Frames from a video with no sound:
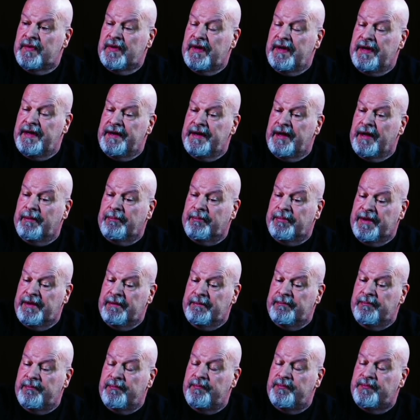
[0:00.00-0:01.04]
and help
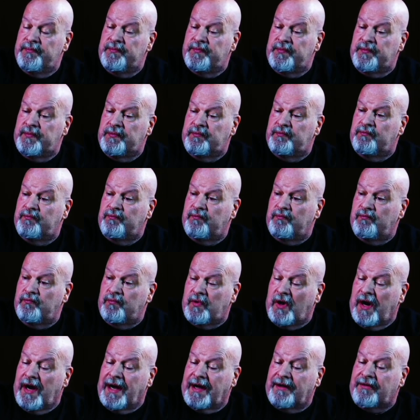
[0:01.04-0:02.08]
them
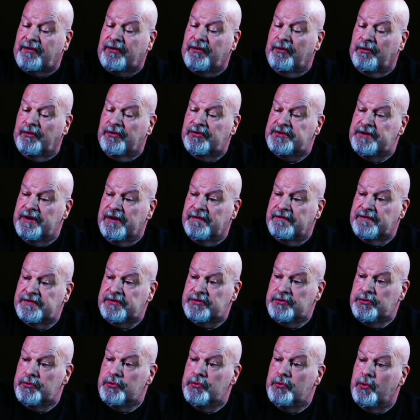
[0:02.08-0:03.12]
talk themselves
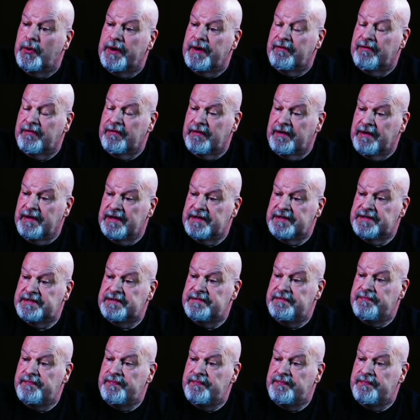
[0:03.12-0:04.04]
through whatever it is